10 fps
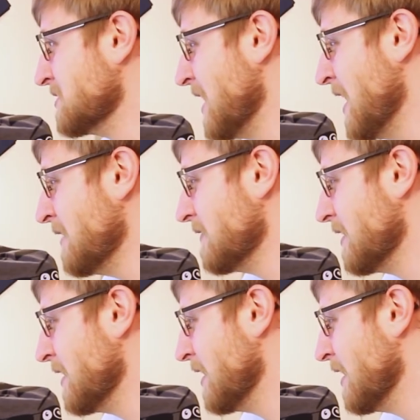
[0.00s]

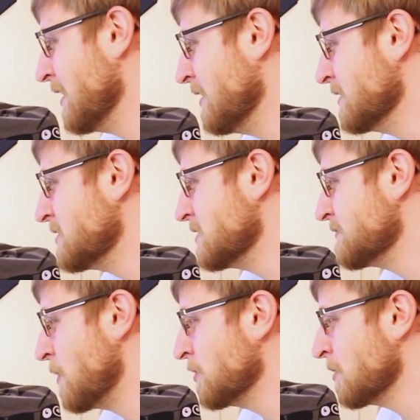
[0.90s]
that. He listed his
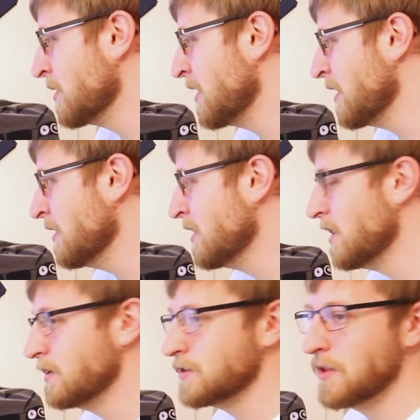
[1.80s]
phone number there.
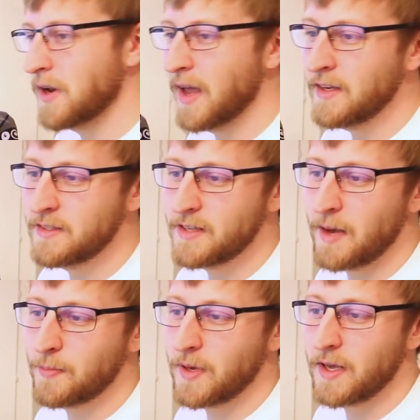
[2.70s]
So the next
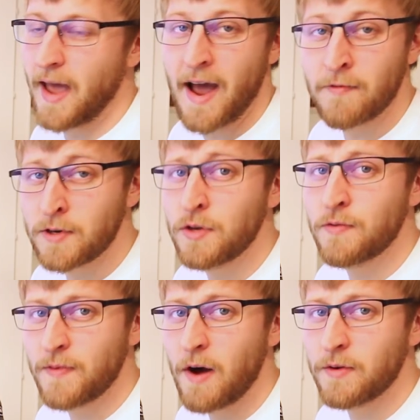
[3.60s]
step after you
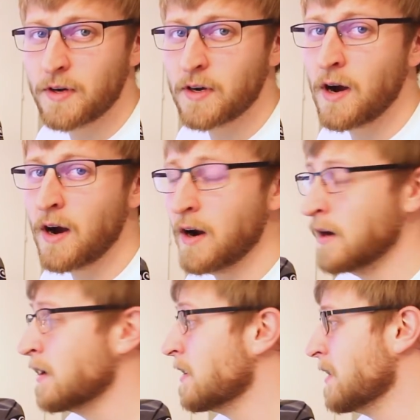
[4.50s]
found your
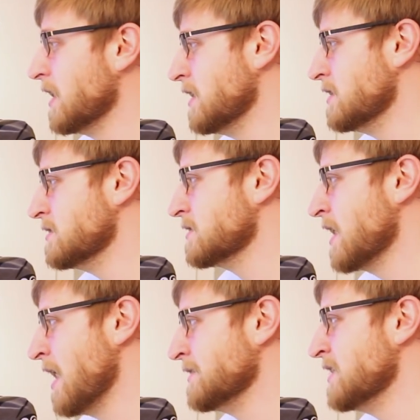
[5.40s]
car is
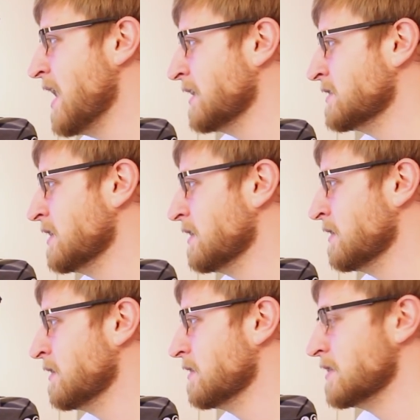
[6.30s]

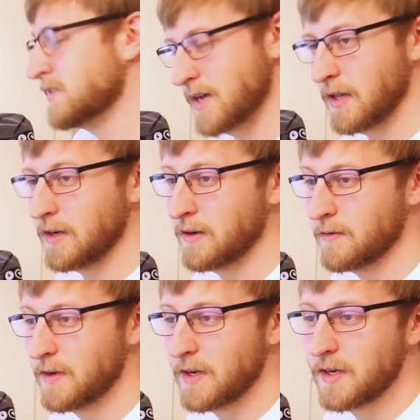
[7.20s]
contacting the seller.
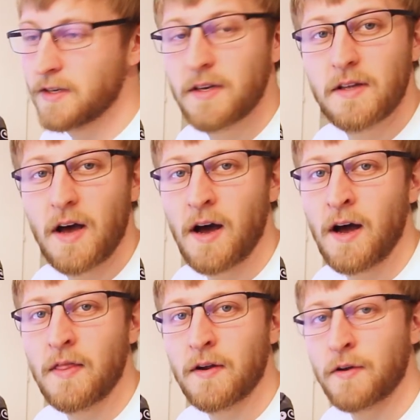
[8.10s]

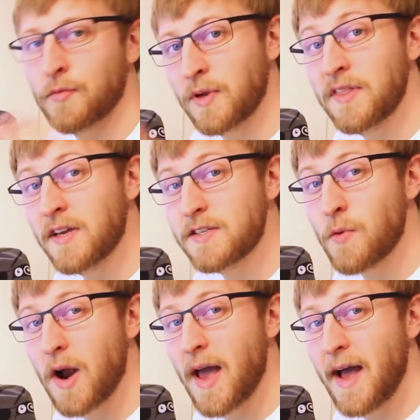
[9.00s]
There are 3 things you
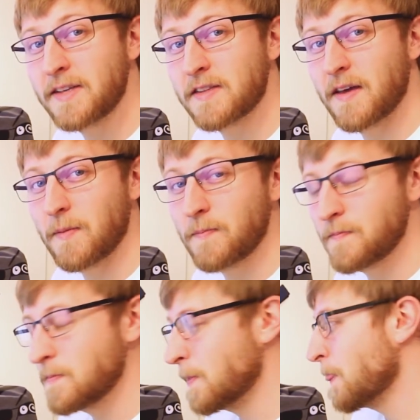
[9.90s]
want to ask them.
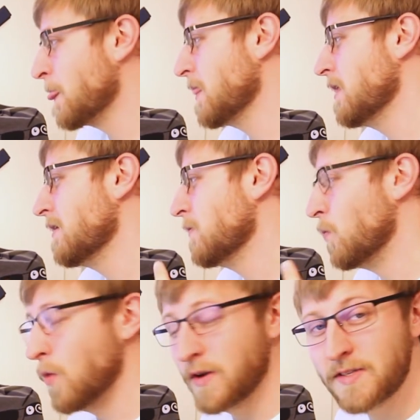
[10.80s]

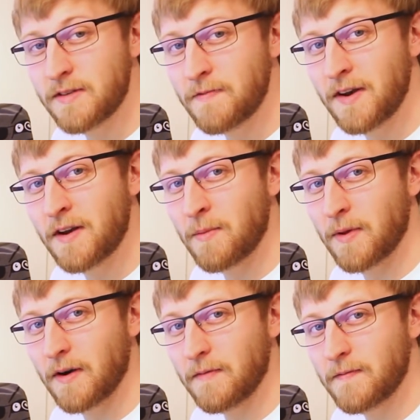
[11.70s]
What is the VIN number?